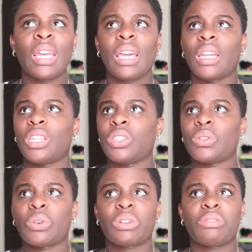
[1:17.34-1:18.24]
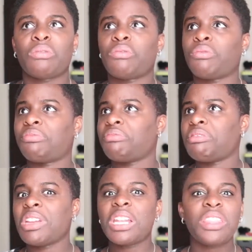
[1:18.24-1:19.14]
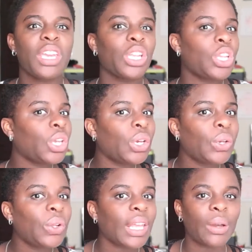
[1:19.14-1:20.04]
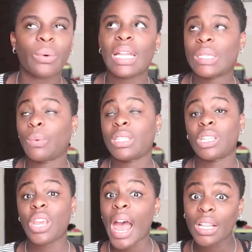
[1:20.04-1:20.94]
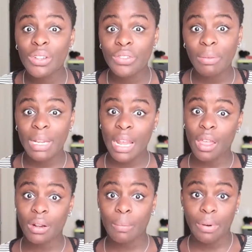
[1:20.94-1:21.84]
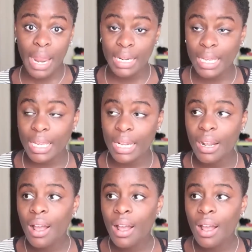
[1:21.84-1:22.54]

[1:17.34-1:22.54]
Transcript: anything new, like what's a challenge for me now that I'm pregnant,